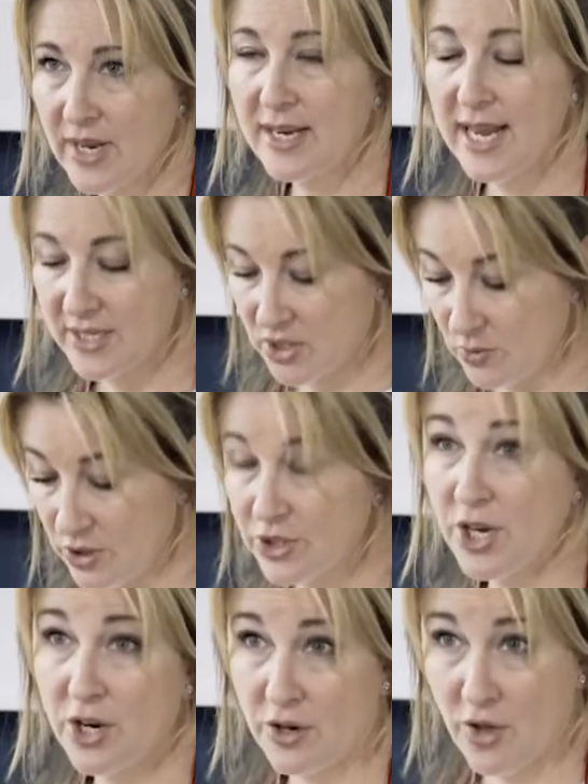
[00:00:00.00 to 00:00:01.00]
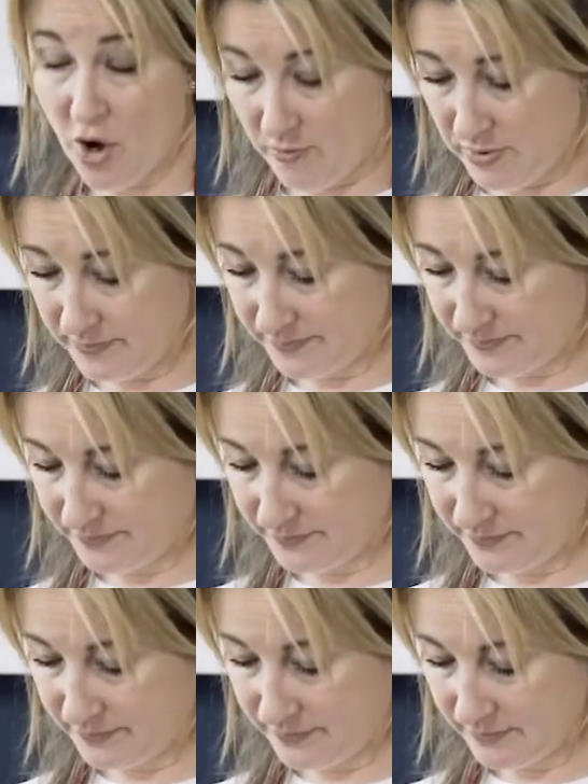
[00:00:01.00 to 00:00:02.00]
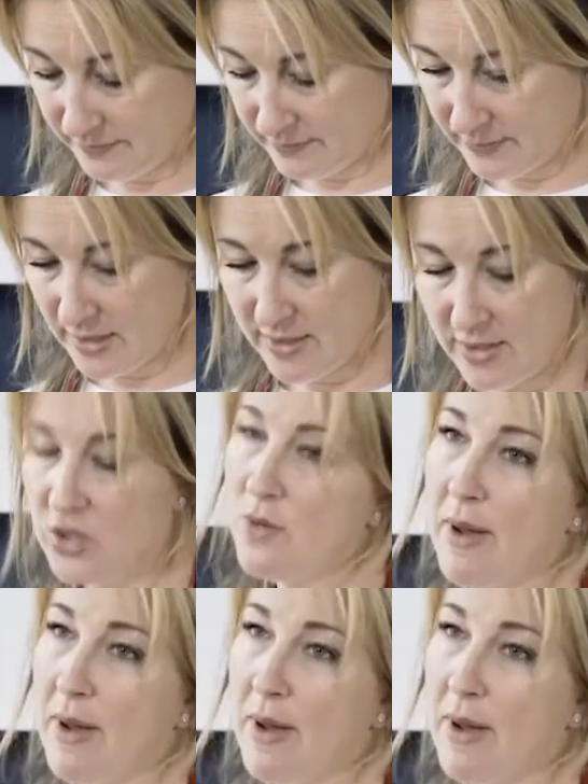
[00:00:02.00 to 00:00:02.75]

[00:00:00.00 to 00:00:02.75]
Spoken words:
Next you want to turn on the hob to